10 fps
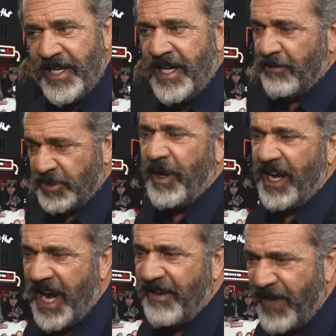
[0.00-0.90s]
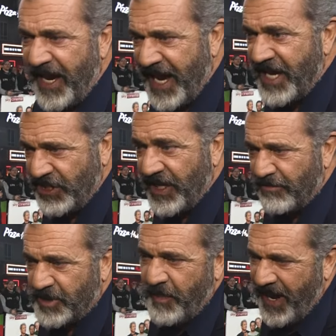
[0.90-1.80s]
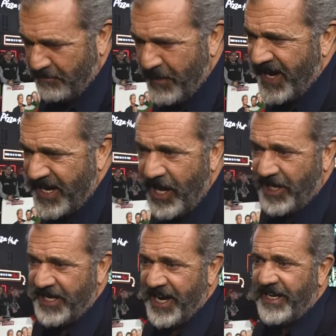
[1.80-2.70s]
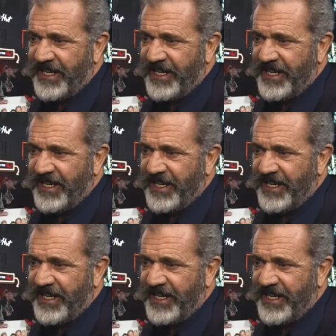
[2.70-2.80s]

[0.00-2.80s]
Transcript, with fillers: It was really like vacation. It was paid holiday.